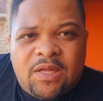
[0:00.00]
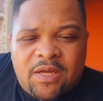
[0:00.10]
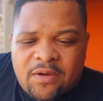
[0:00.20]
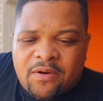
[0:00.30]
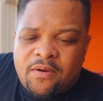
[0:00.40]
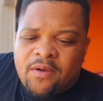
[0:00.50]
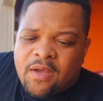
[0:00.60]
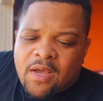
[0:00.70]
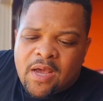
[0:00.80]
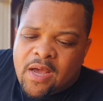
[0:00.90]
clear.
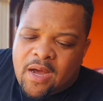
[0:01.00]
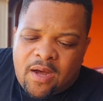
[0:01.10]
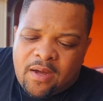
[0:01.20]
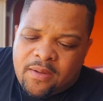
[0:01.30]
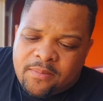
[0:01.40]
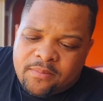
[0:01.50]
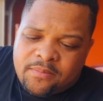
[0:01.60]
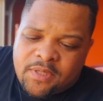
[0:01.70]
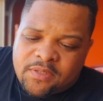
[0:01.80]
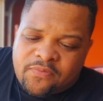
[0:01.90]

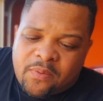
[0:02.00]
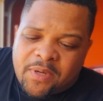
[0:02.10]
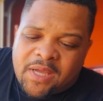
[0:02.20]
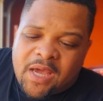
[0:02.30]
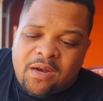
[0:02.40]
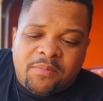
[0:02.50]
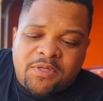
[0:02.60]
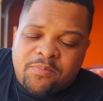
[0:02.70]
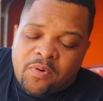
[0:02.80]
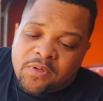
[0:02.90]
This from
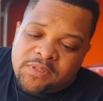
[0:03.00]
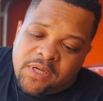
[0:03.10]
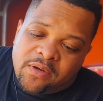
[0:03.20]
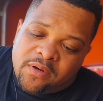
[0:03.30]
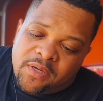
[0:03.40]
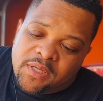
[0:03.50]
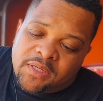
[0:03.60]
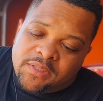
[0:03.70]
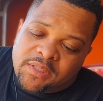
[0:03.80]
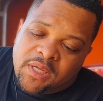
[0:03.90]
Academy Sports here.
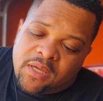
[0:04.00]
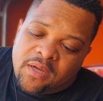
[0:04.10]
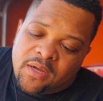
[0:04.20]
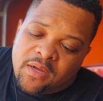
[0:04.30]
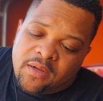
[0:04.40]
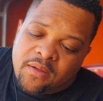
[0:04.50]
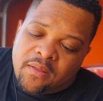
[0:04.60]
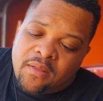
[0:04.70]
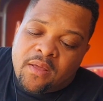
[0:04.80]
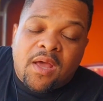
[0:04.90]
It is the
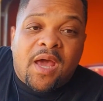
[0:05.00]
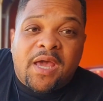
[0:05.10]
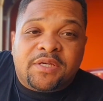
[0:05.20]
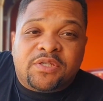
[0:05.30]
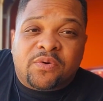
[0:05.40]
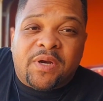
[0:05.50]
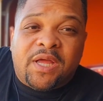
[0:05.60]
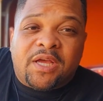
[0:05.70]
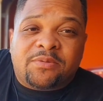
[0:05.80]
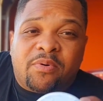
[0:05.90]

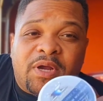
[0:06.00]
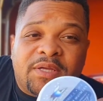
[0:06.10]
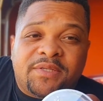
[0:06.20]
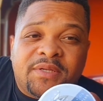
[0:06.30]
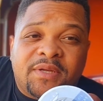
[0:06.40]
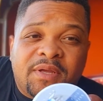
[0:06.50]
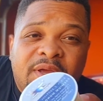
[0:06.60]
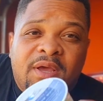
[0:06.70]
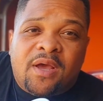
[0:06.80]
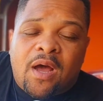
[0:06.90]
H20 Express.
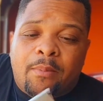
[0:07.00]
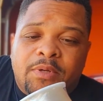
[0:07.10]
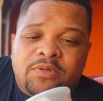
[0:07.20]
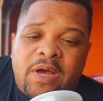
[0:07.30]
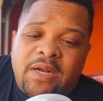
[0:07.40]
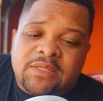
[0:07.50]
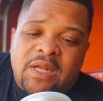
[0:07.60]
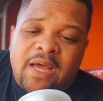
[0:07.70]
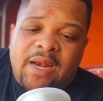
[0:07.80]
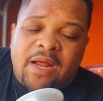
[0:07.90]
I'm gonna try this
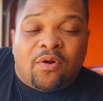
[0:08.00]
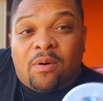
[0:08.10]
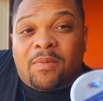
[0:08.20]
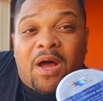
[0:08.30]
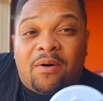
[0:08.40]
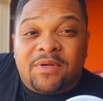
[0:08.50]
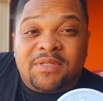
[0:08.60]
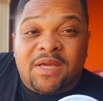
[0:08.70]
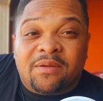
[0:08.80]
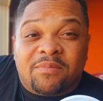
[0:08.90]
line out. Normally I
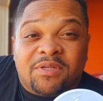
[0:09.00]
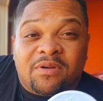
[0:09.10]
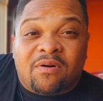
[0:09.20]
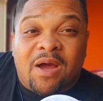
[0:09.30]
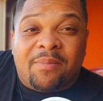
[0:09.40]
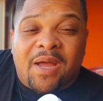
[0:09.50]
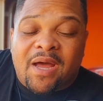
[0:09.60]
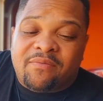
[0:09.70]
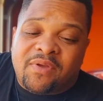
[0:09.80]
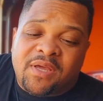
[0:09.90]
always get Mr. Crappie
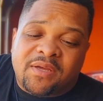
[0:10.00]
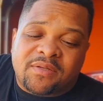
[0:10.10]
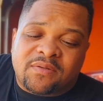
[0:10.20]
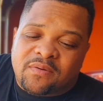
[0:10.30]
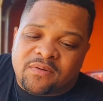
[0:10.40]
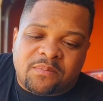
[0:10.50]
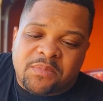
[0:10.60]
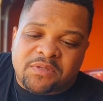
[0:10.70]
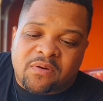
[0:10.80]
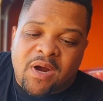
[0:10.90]
High Viz or
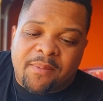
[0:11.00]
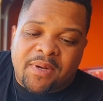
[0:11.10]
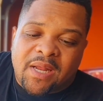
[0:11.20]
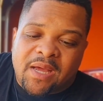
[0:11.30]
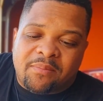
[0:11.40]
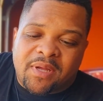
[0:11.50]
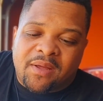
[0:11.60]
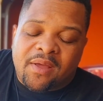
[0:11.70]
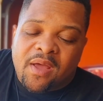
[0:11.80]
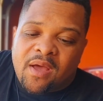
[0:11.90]
Mr. Crappie line,
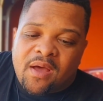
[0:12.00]
but